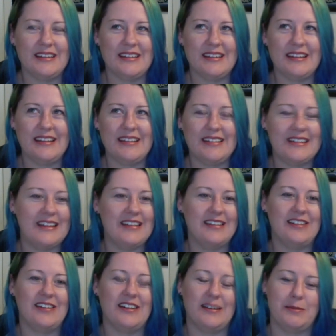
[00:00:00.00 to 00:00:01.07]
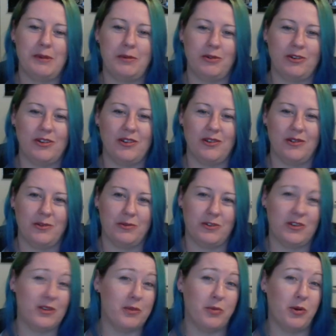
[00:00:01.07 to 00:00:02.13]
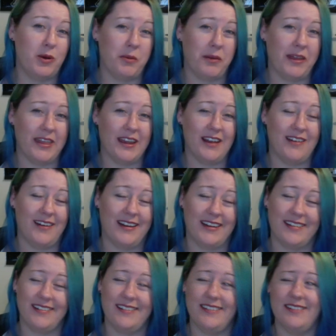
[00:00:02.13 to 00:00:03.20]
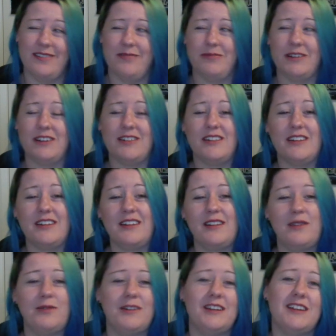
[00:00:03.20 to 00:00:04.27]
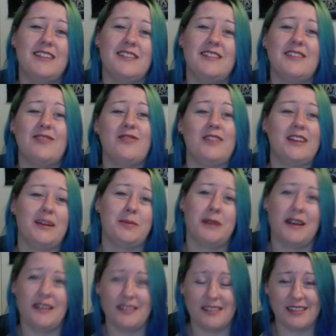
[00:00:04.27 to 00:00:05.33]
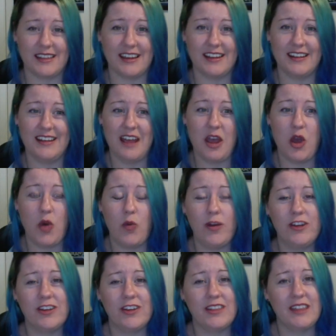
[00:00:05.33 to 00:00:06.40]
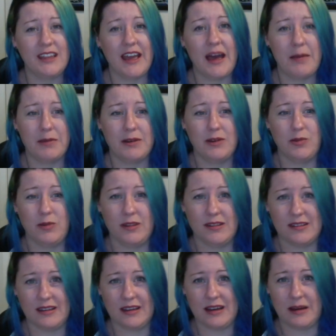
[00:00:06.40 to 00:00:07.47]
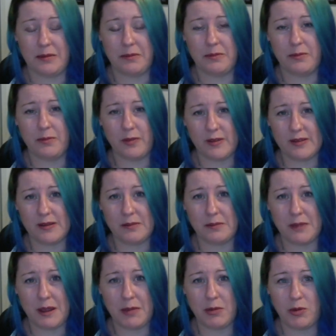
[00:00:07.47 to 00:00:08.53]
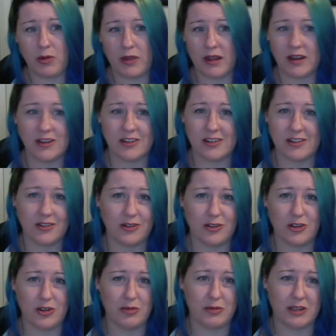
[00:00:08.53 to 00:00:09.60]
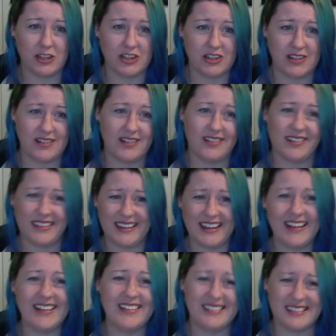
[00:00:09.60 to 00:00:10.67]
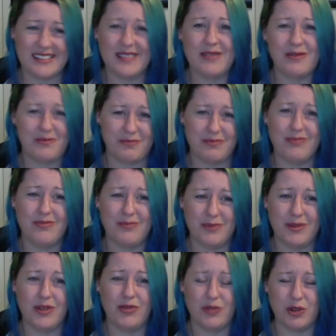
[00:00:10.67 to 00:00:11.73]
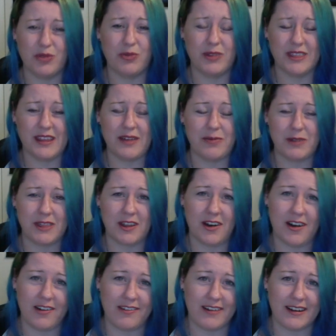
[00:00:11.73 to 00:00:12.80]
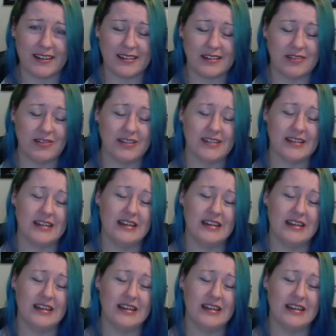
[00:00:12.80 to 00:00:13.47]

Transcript: desensitize people to the point where they're like, oh my God, another one, let's just flick past that. Which I think happened with Succumb for some people, that it just got too much and, oh, okay, let's just move on with that, with the Hierarch series.